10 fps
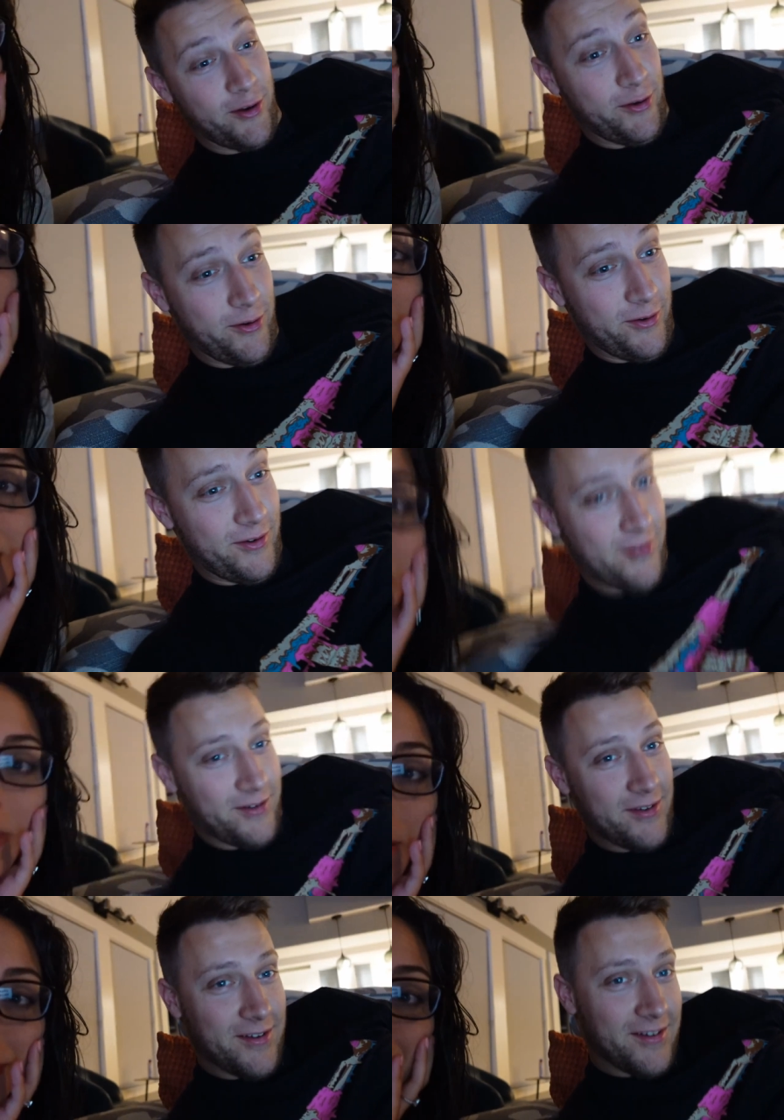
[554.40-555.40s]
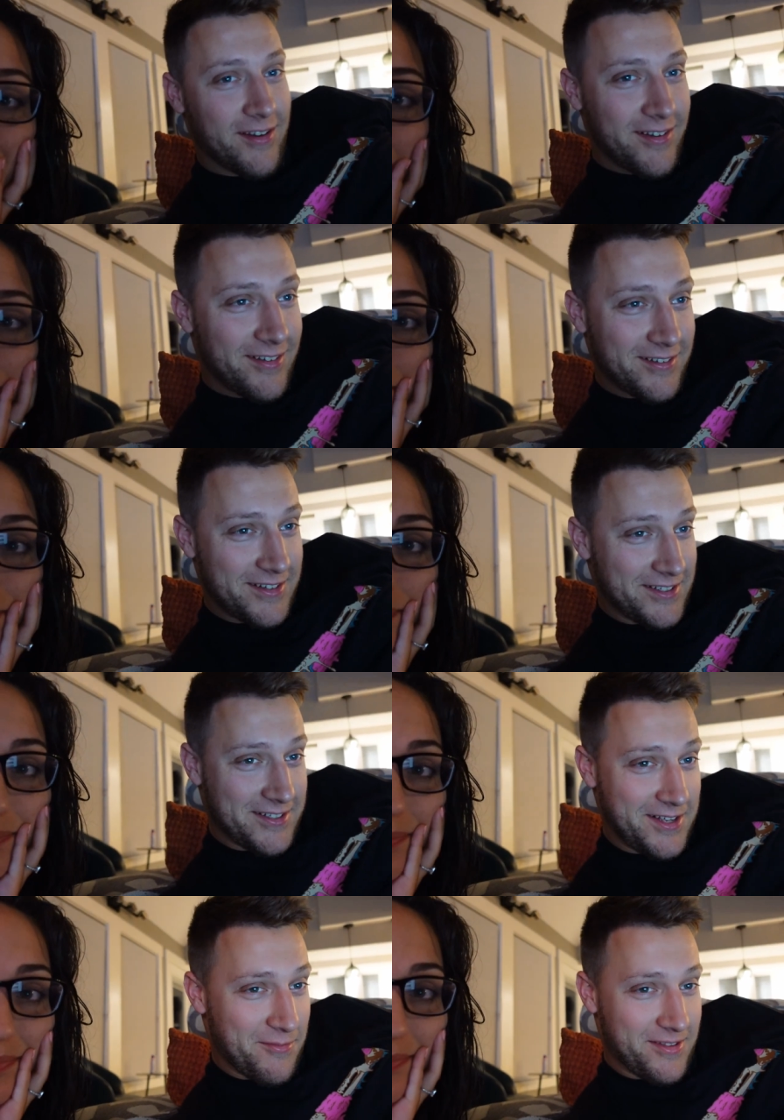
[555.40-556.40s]
Dude. What is the problem?
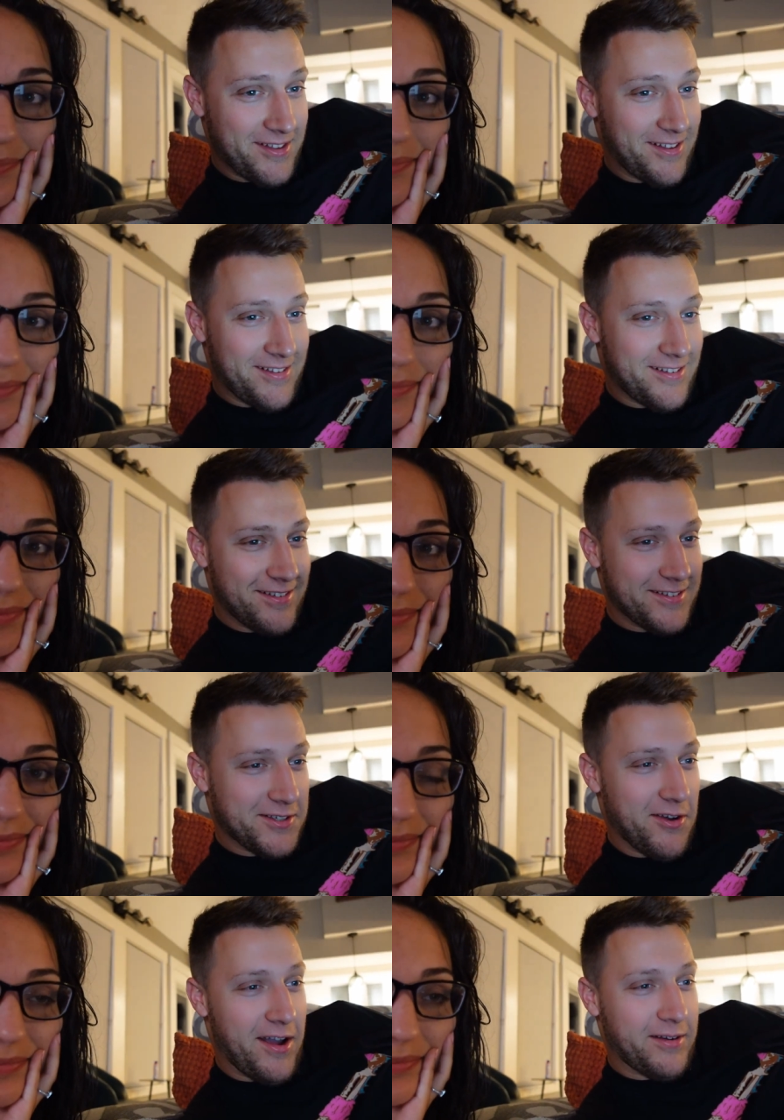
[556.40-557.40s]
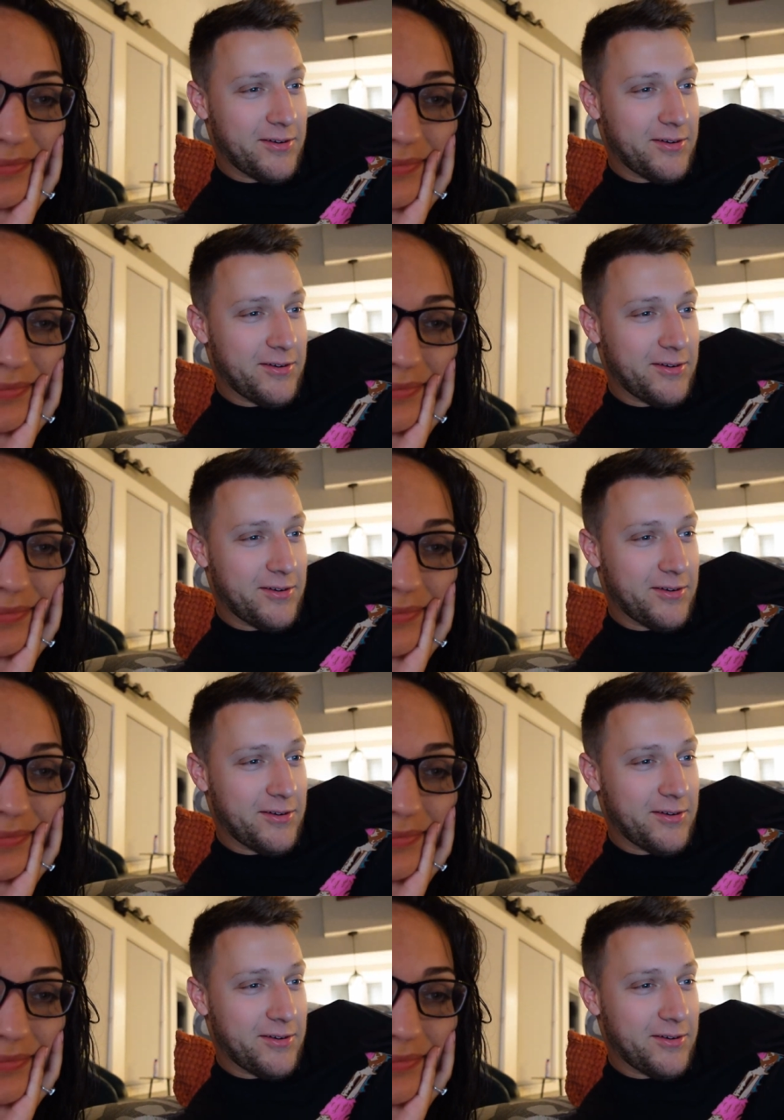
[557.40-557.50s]
Just some of the, so I